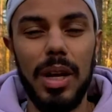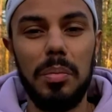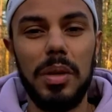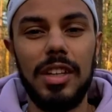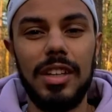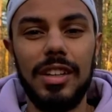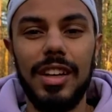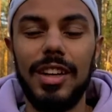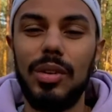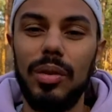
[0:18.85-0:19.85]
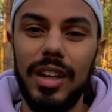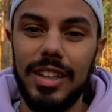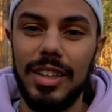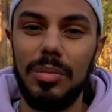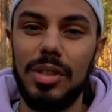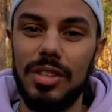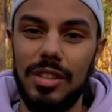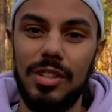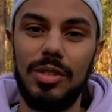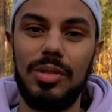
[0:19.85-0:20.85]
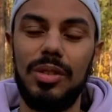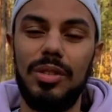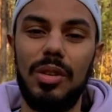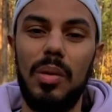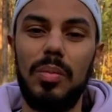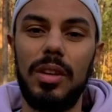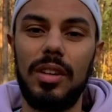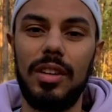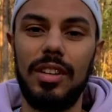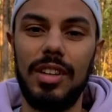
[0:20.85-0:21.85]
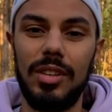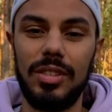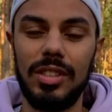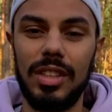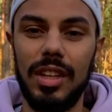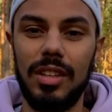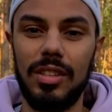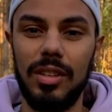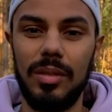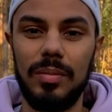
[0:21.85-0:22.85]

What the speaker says: opinion, a greatly misunderstood topic in our society.